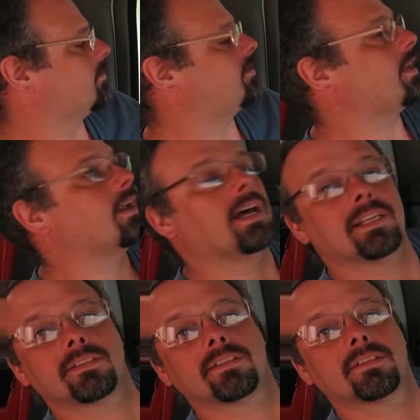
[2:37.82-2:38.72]
to
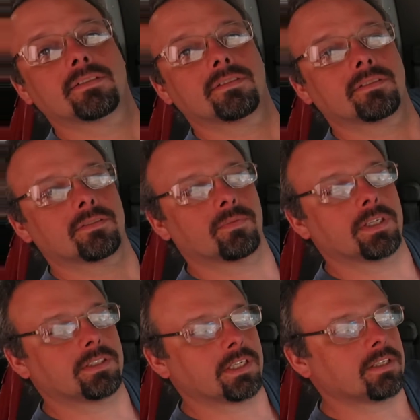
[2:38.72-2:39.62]
satellites,
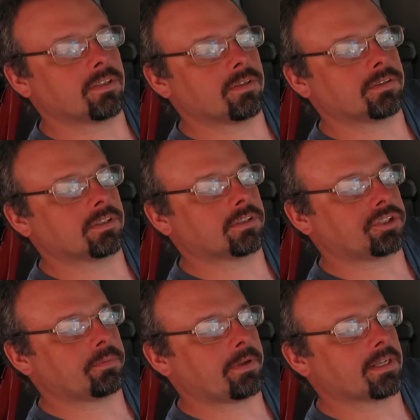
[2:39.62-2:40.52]
which it uses a
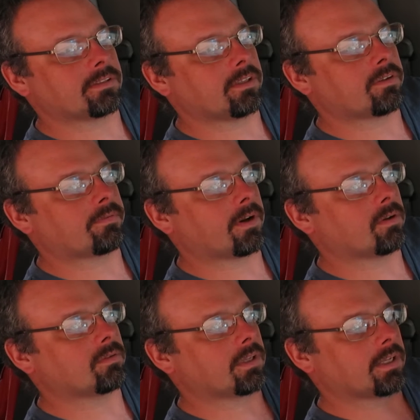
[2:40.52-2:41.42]
GPS in your
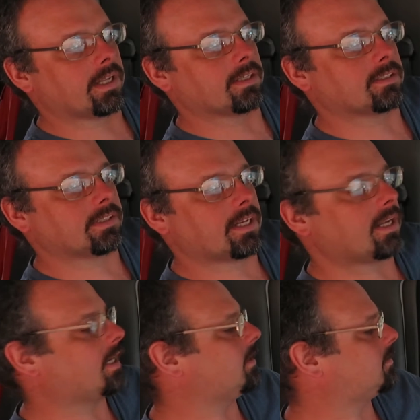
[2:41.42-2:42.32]
phone to connect to
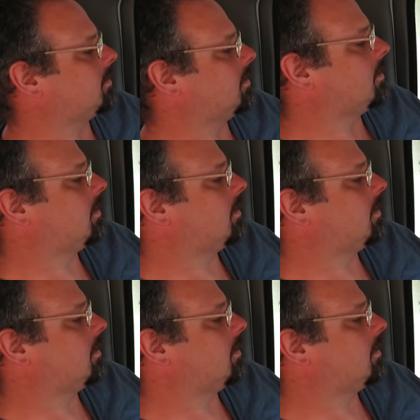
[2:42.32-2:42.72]
satellites.